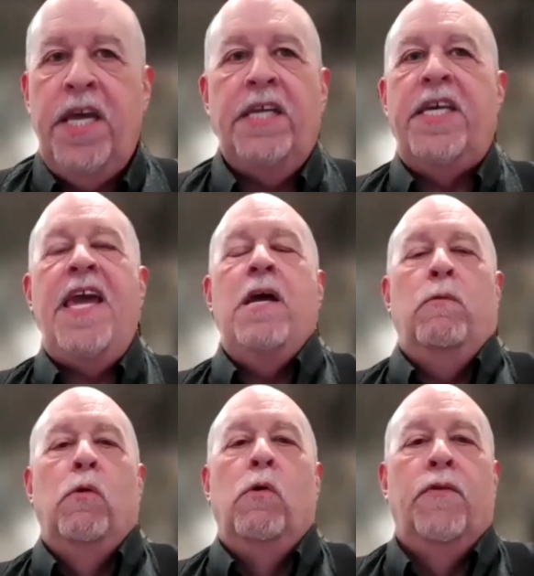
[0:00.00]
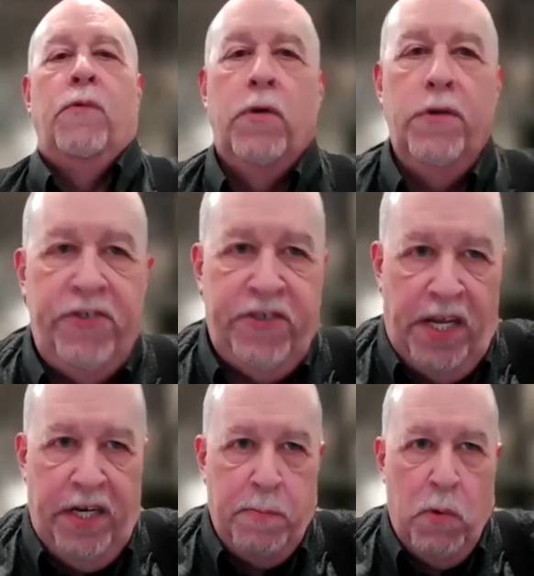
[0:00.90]
Can't rule the roost
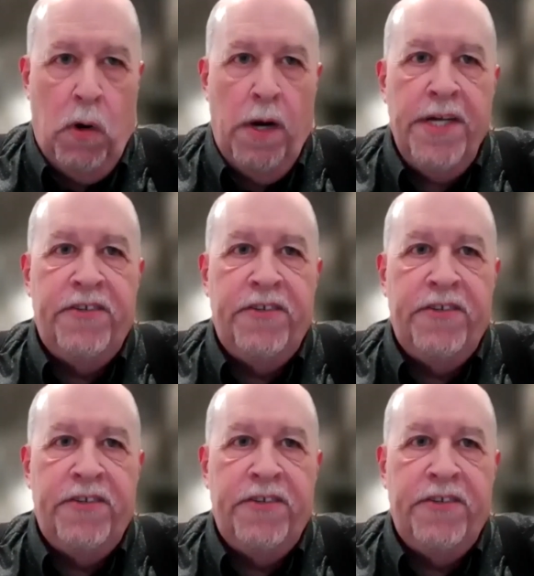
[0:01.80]
anymore.